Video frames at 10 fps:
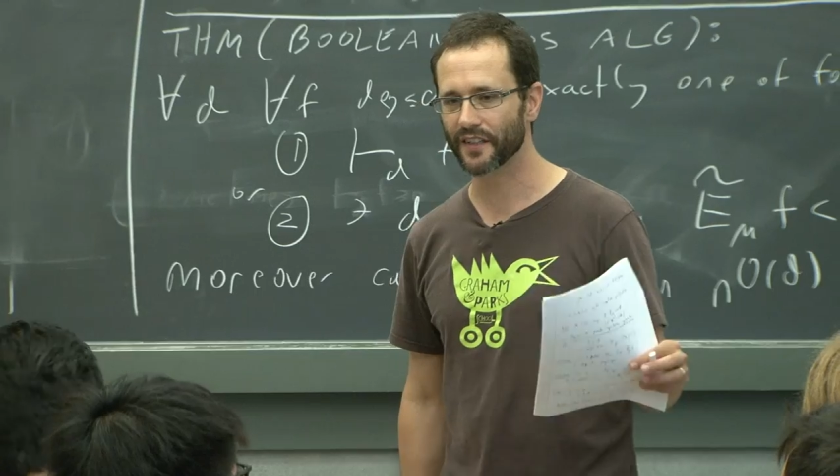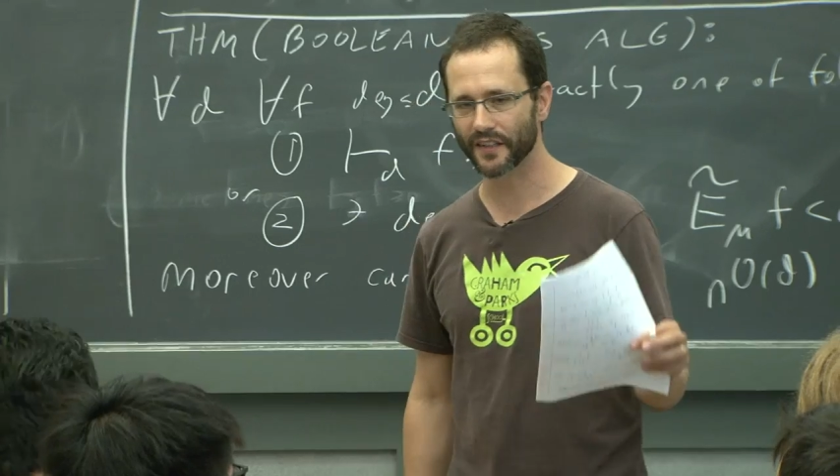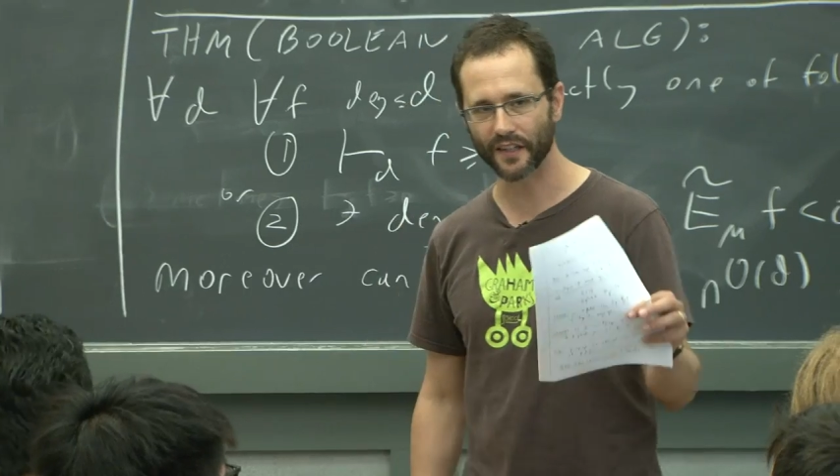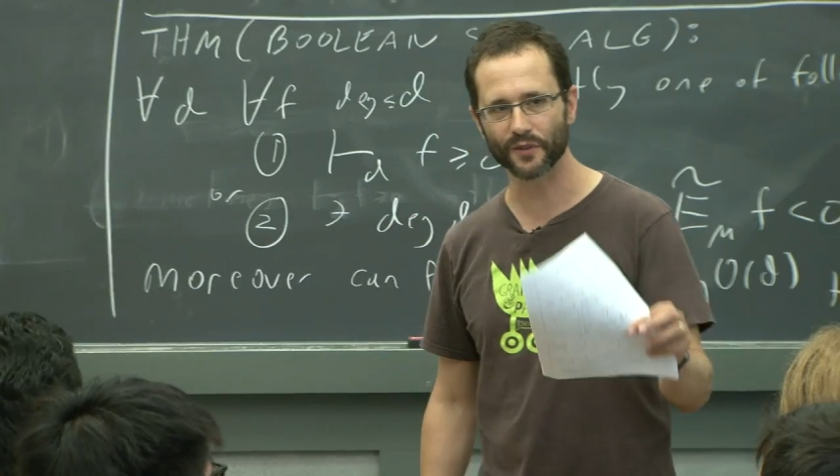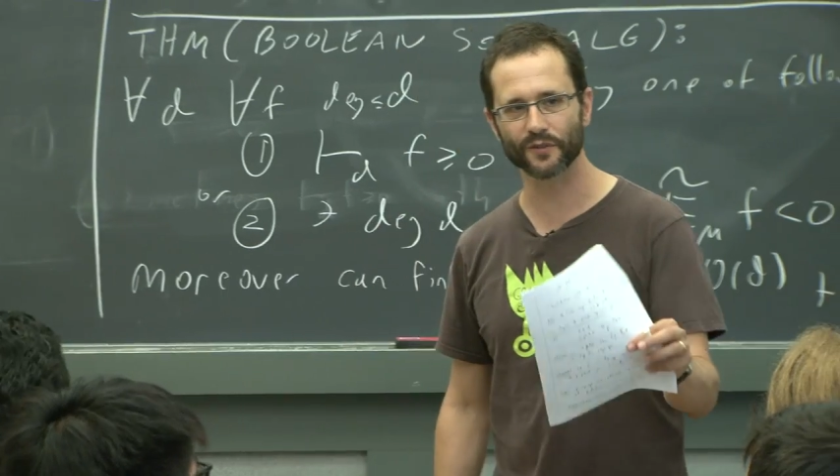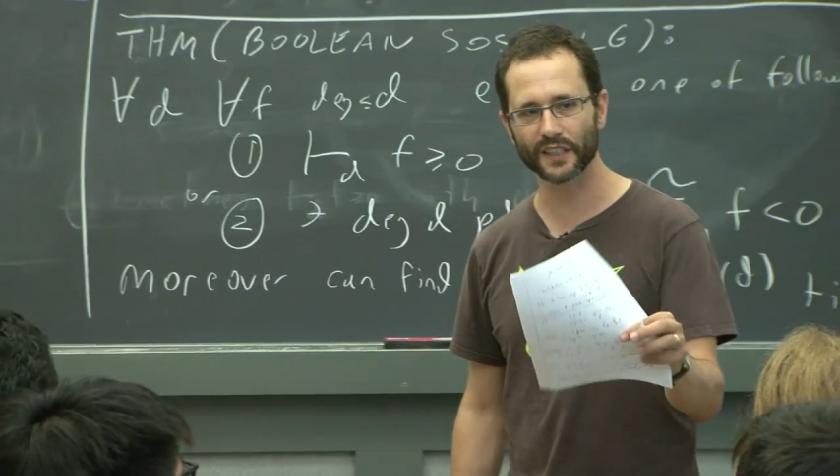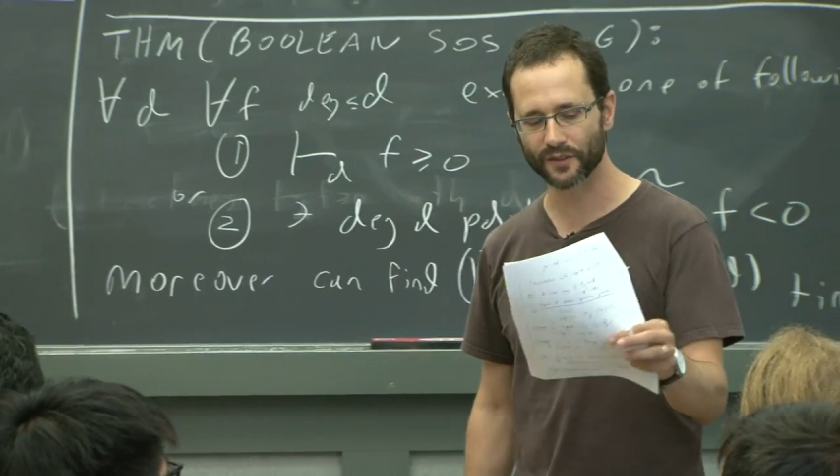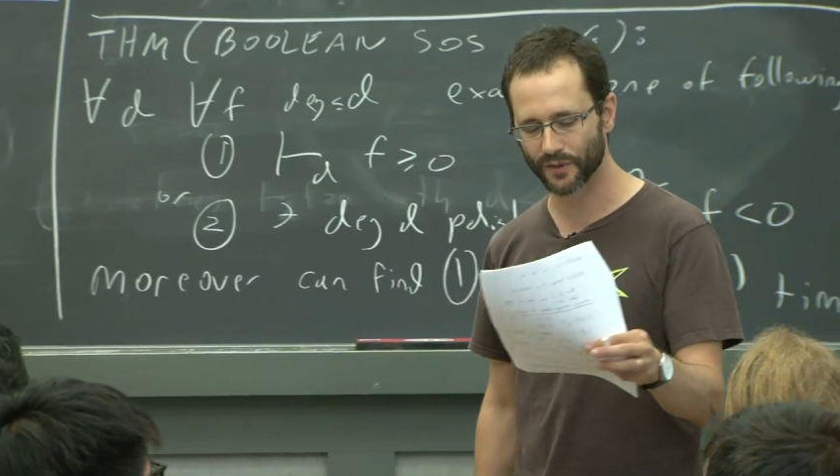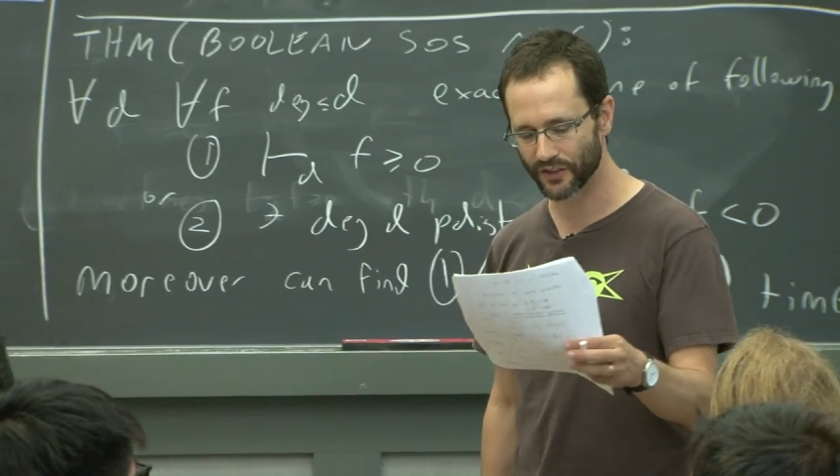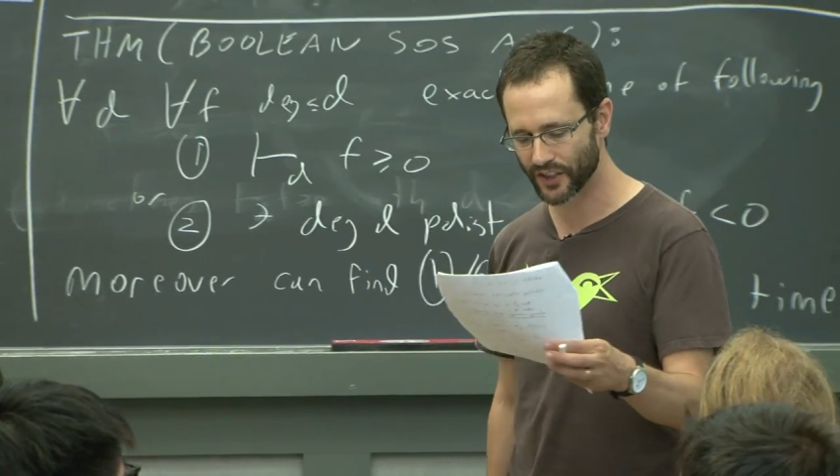a, another
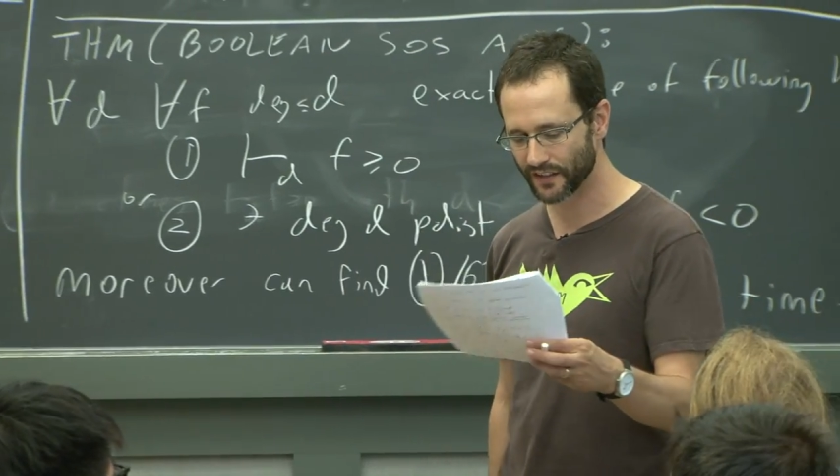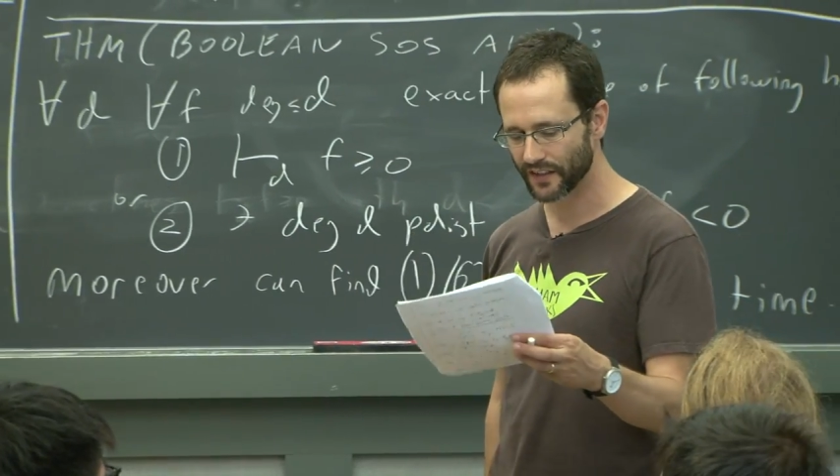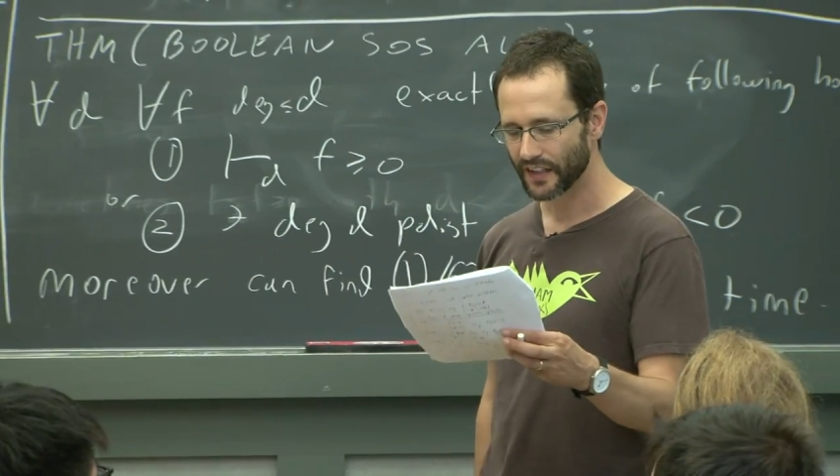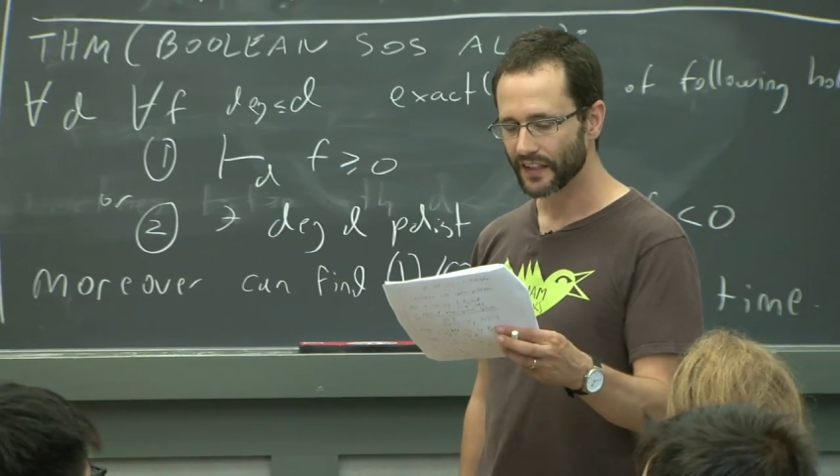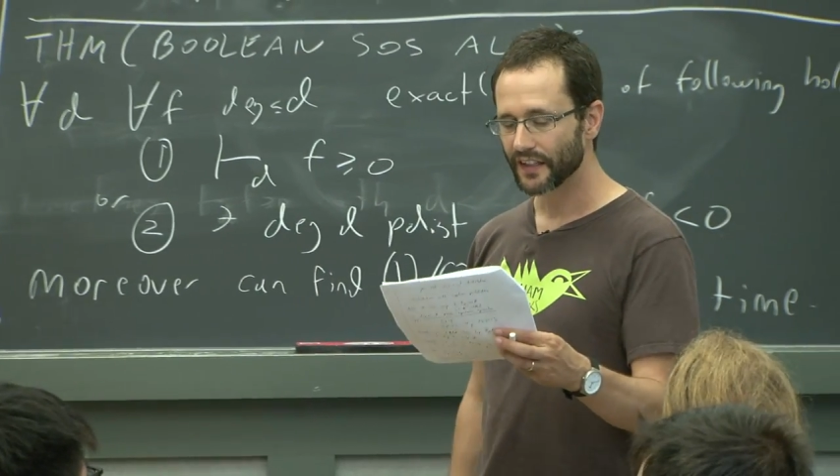great question.